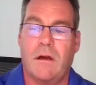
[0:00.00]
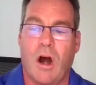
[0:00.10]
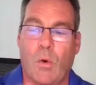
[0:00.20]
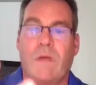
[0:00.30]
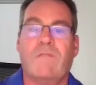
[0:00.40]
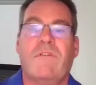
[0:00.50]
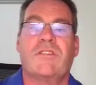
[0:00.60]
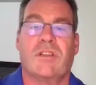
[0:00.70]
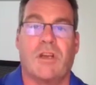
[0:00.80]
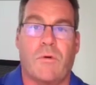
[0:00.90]
are we
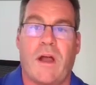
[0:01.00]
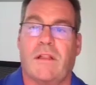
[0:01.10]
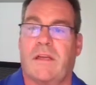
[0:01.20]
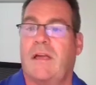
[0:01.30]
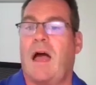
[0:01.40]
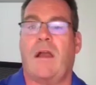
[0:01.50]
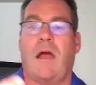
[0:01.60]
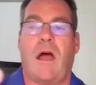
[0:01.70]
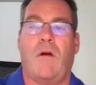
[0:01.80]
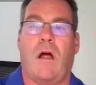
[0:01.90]
invested correctly?
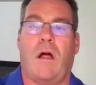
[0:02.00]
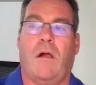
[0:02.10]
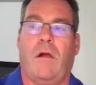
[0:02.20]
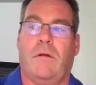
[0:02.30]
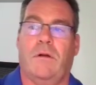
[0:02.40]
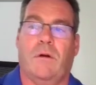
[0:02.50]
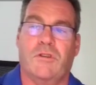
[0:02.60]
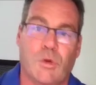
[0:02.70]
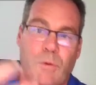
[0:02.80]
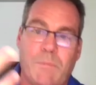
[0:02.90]

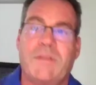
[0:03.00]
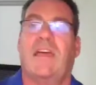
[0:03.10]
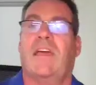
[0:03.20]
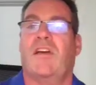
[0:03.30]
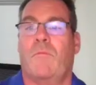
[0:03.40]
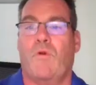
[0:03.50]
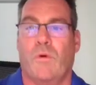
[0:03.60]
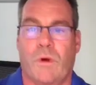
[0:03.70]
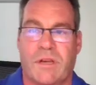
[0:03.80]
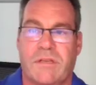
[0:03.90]
Should we be taking on
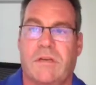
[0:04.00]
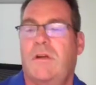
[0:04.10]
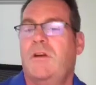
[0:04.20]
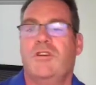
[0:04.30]
more risk?